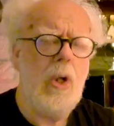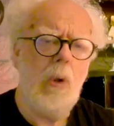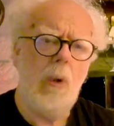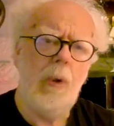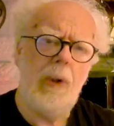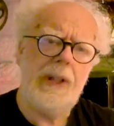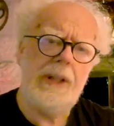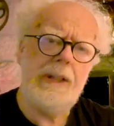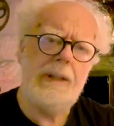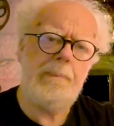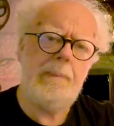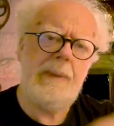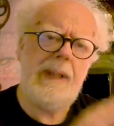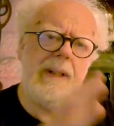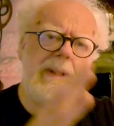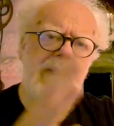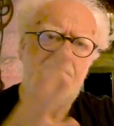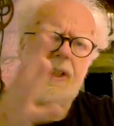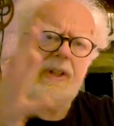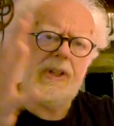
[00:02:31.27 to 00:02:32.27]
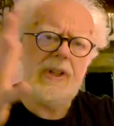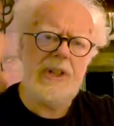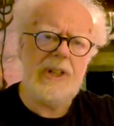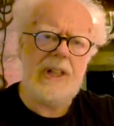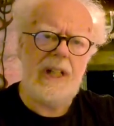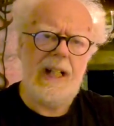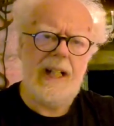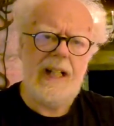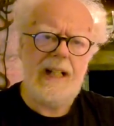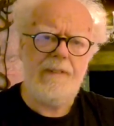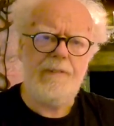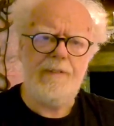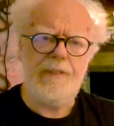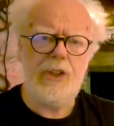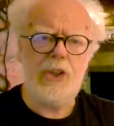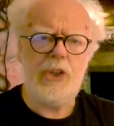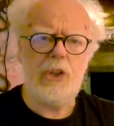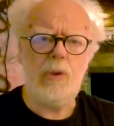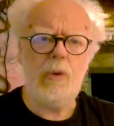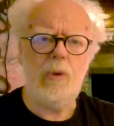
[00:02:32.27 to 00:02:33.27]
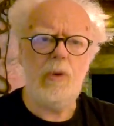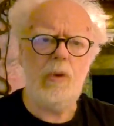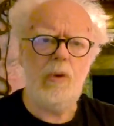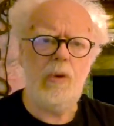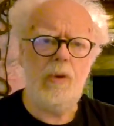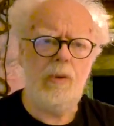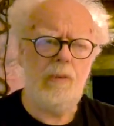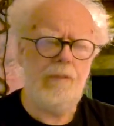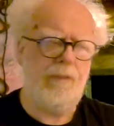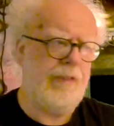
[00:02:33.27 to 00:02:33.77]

or experienced a visual